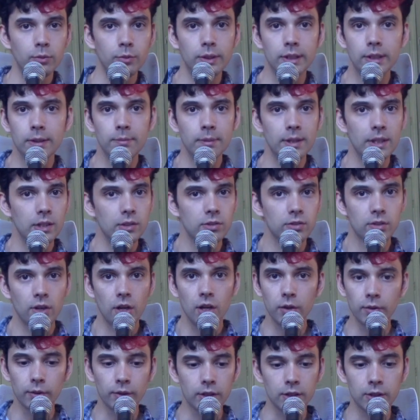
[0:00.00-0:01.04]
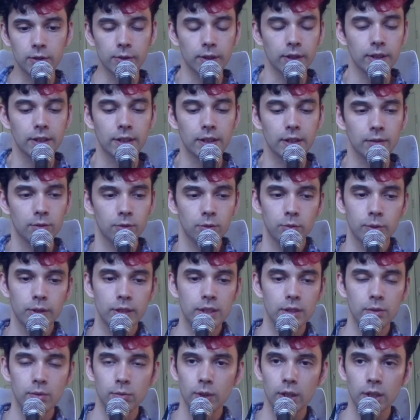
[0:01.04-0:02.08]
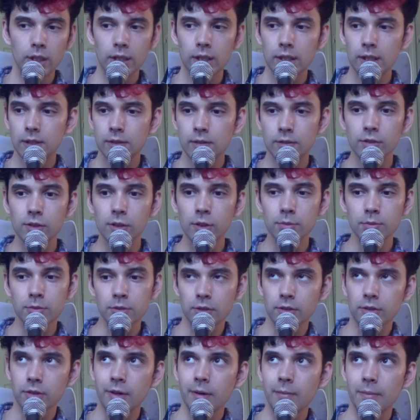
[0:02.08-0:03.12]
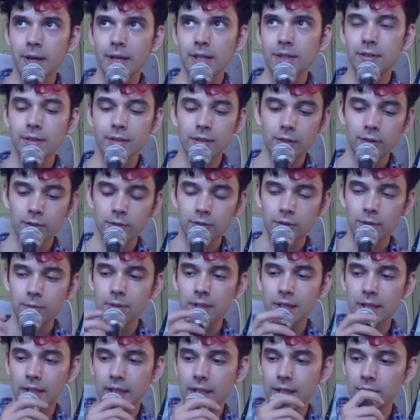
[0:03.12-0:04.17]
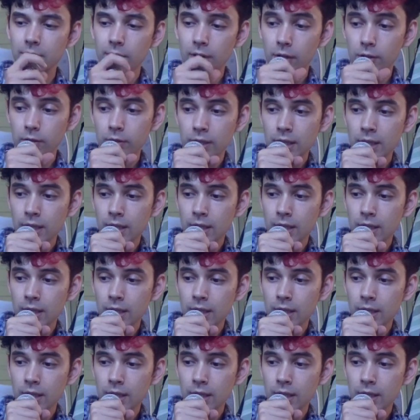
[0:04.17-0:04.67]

can make a song really quickly. We can work on a sculpture or a painting or something. I don't know.